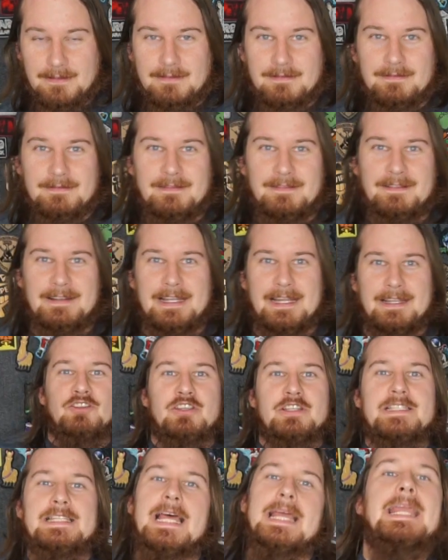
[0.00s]
Oh, okay.
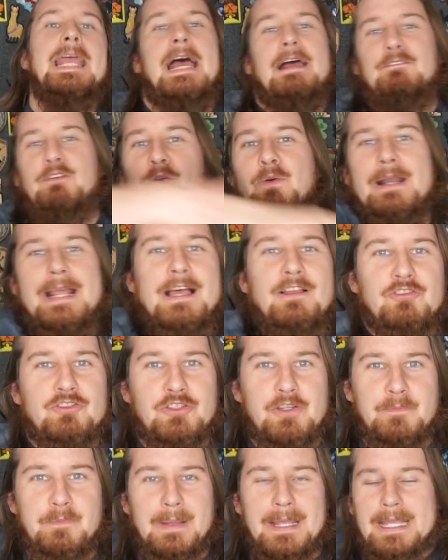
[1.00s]
Just like everyone else
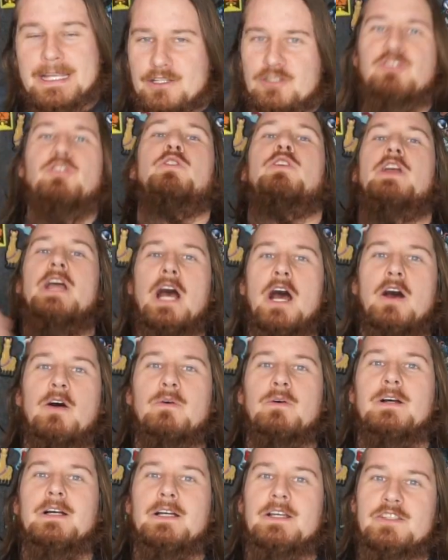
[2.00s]
should be. So
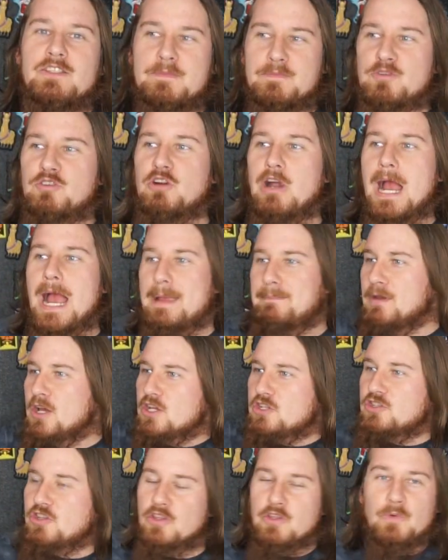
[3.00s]
go subscribe
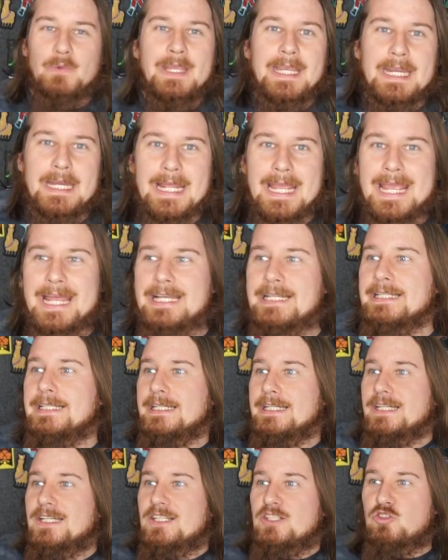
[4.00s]
so that we can hit
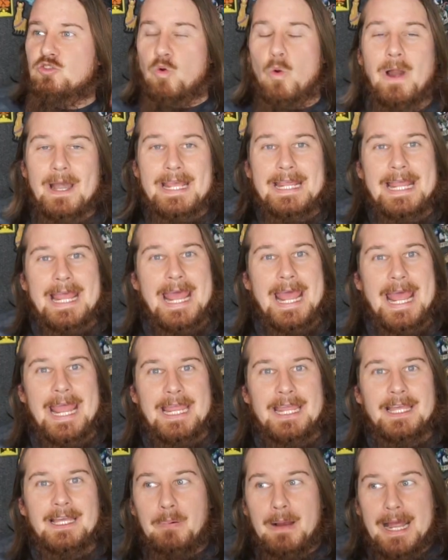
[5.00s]

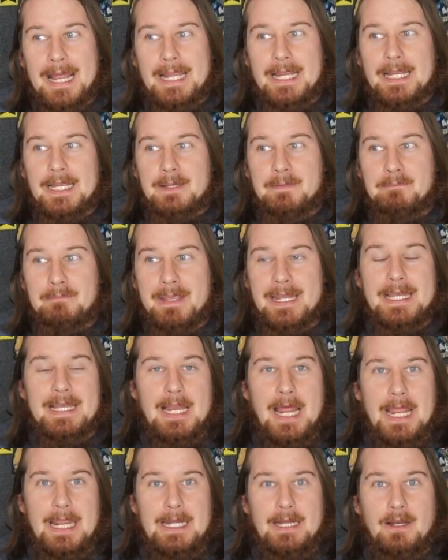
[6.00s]
20K by
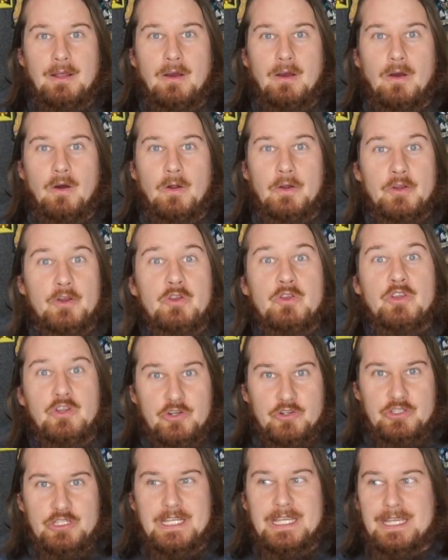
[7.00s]
midnight on New
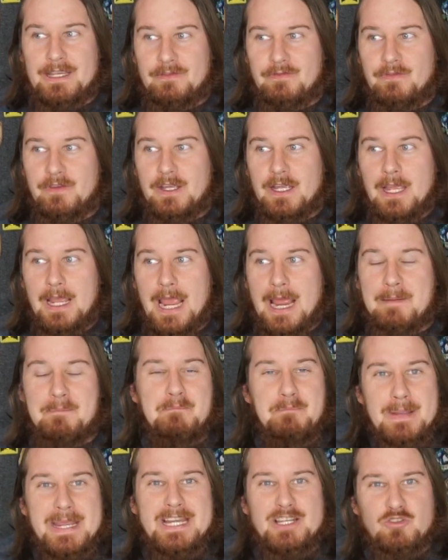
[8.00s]
Year's Eve
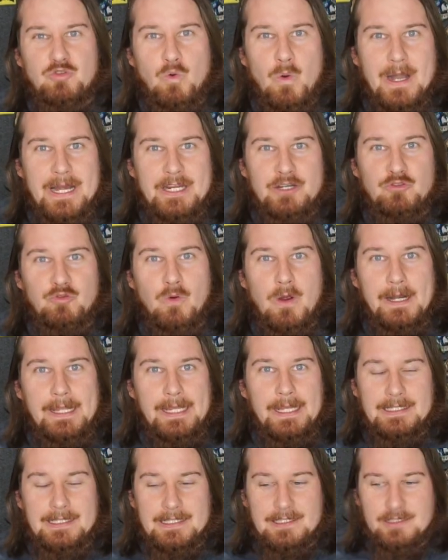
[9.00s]
and beat
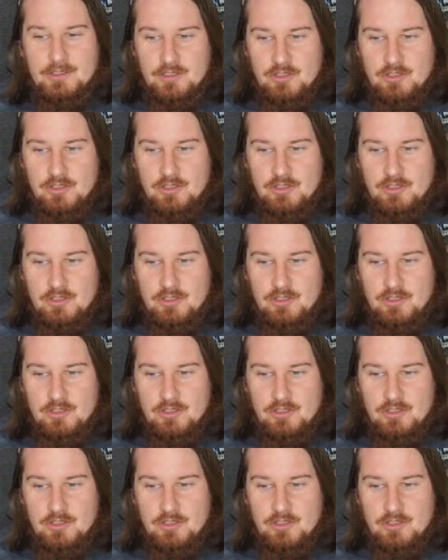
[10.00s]
2020 in its